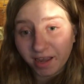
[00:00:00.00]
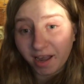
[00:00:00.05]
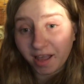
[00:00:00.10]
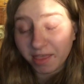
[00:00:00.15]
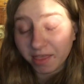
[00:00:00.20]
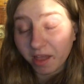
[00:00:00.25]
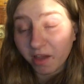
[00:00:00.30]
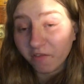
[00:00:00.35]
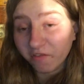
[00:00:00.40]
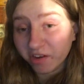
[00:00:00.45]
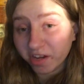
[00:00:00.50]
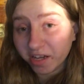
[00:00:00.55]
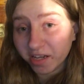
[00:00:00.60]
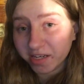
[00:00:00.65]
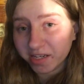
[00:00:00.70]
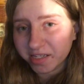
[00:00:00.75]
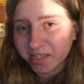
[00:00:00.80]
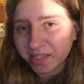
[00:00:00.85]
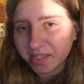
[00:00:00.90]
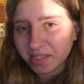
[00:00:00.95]
I loved
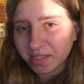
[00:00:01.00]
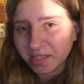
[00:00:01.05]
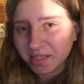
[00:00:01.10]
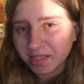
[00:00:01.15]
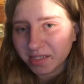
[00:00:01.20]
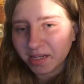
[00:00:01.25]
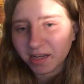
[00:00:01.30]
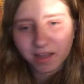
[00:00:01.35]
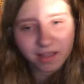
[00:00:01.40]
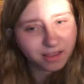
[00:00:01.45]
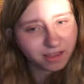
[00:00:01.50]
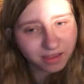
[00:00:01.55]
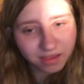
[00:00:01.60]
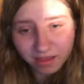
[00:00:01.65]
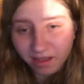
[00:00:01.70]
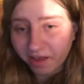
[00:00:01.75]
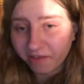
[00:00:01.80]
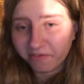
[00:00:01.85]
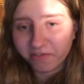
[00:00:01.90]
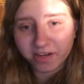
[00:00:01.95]
it.
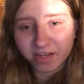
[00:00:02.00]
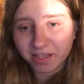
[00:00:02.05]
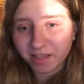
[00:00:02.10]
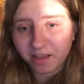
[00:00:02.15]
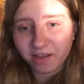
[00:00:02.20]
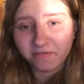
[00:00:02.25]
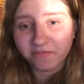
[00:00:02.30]
Loved it.